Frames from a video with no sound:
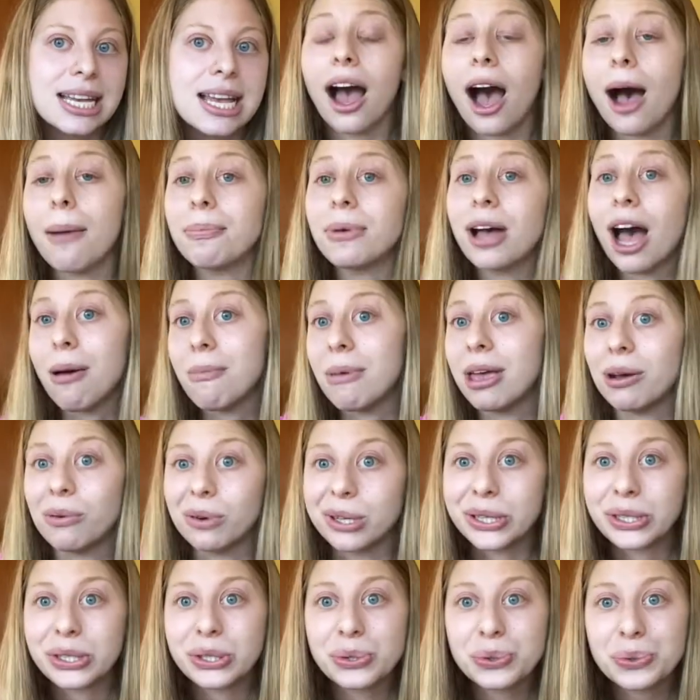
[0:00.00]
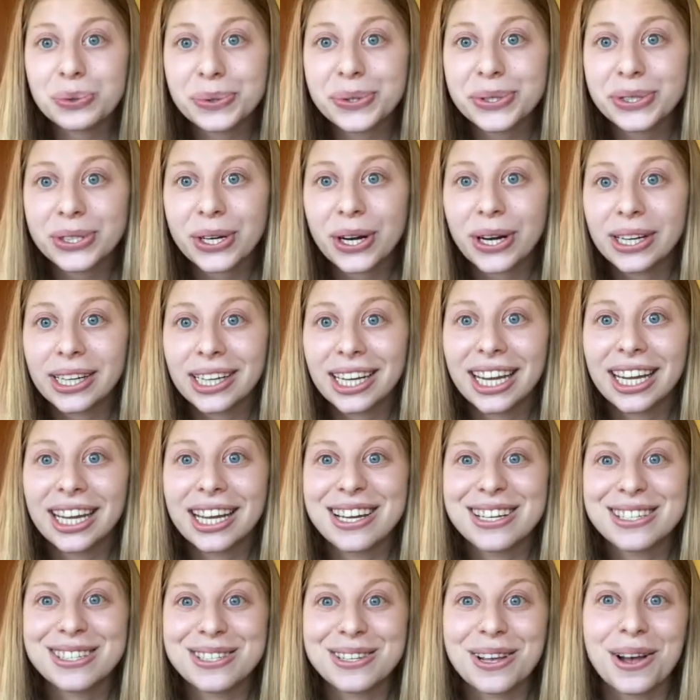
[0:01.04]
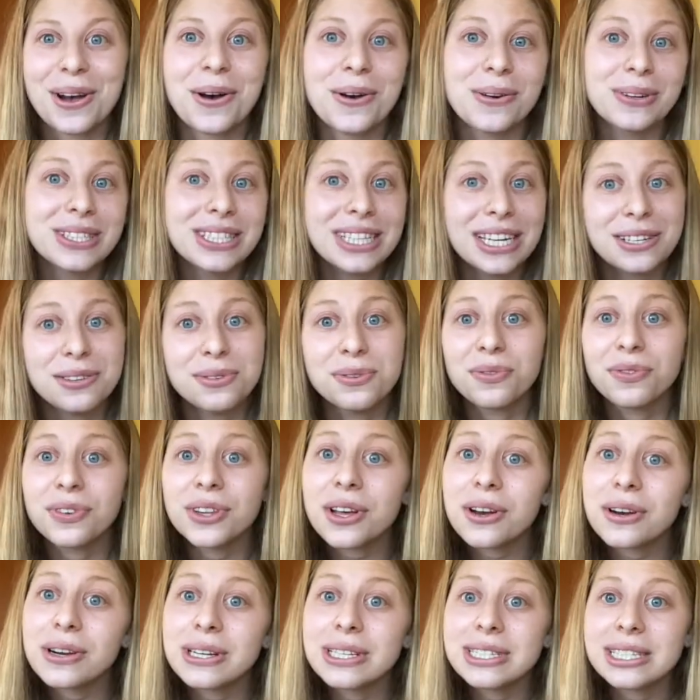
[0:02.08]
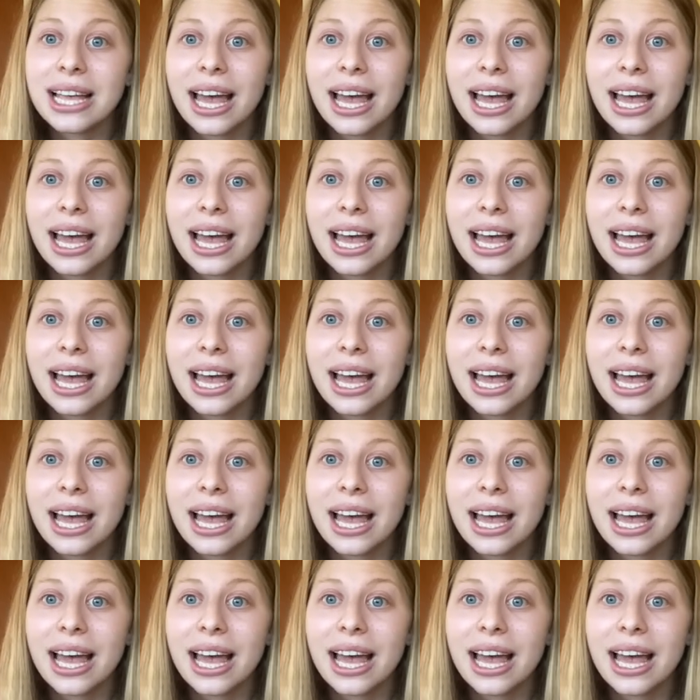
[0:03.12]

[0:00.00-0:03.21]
upcoming once school's starting, so stay tuned for those,